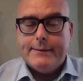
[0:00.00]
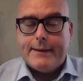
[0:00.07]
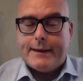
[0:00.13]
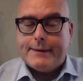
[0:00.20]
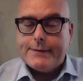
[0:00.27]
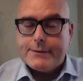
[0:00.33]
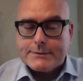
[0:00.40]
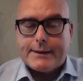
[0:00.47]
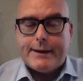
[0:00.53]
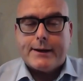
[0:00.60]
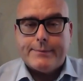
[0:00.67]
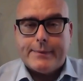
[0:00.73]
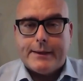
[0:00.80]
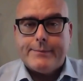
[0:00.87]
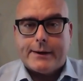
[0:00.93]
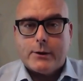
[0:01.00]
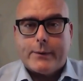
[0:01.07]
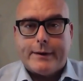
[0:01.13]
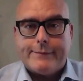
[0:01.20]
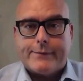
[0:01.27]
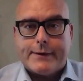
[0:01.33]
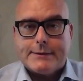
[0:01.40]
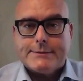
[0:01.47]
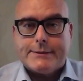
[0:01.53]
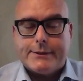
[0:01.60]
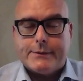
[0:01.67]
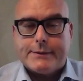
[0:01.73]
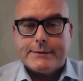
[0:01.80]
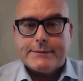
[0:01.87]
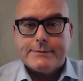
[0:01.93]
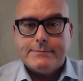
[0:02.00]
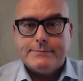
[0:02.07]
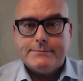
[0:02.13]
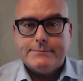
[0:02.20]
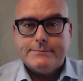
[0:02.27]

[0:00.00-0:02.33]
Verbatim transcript: and there's got to be a better way for us to do this.